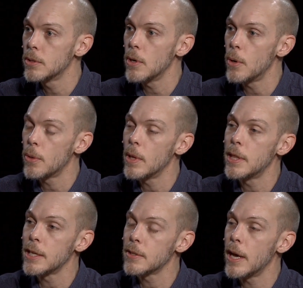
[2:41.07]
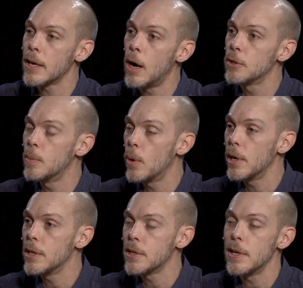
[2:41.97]
So things like Altar
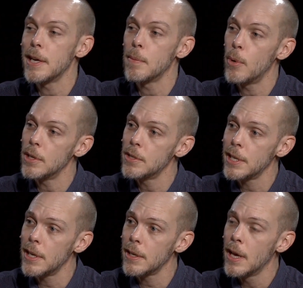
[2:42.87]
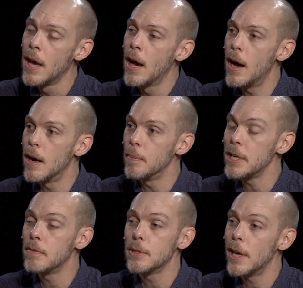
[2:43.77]
Boys and Naked Boys Singing,
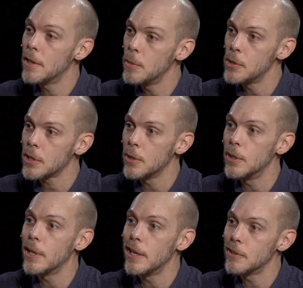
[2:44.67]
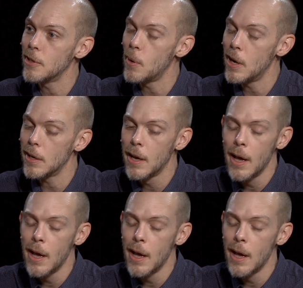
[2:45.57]
Evil Dead the Musical, and so on.